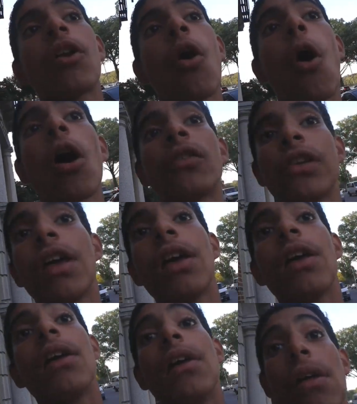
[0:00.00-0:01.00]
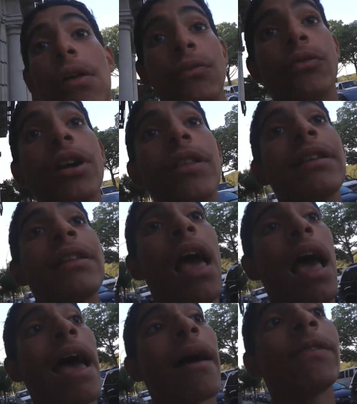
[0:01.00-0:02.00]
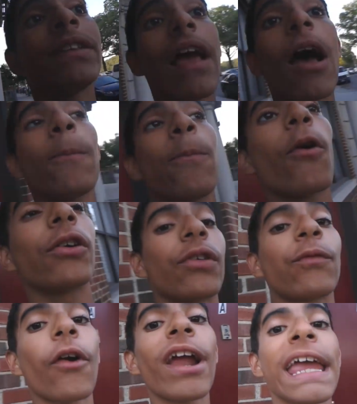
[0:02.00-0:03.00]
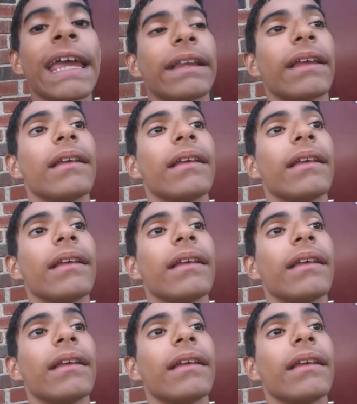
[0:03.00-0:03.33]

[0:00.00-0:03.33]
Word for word: to cause really heavy downpours of rain.